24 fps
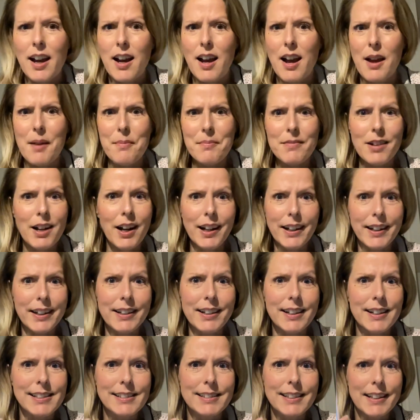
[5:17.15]
I'm not going
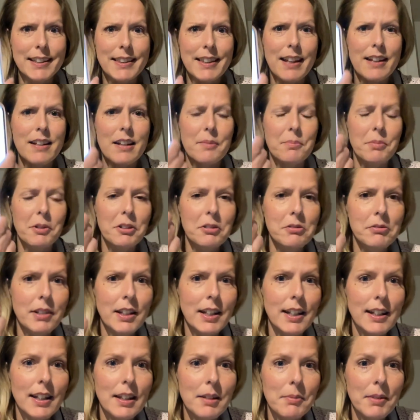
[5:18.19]
to click that number. Are you
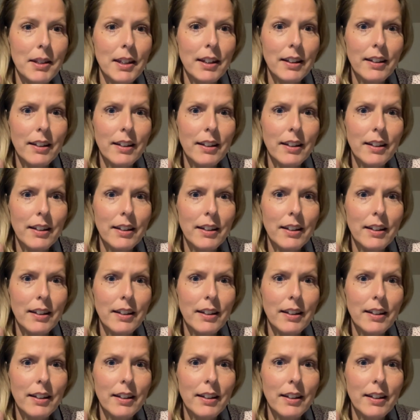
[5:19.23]
kidding me?